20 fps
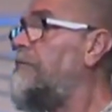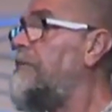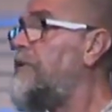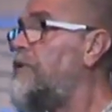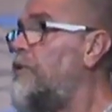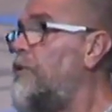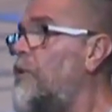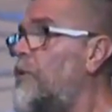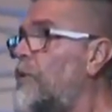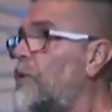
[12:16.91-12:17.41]

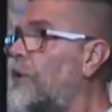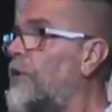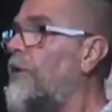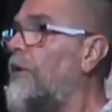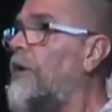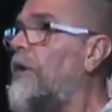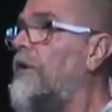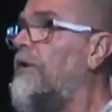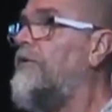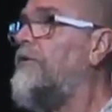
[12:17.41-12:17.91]

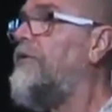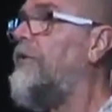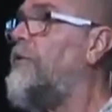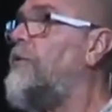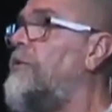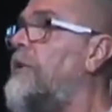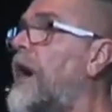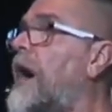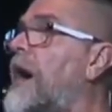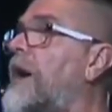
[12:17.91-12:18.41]
pure
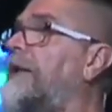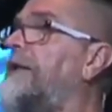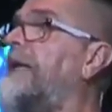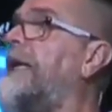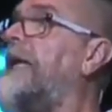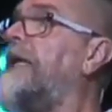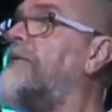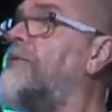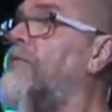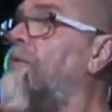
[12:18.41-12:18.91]
so God
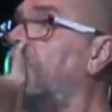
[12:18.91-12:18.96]
can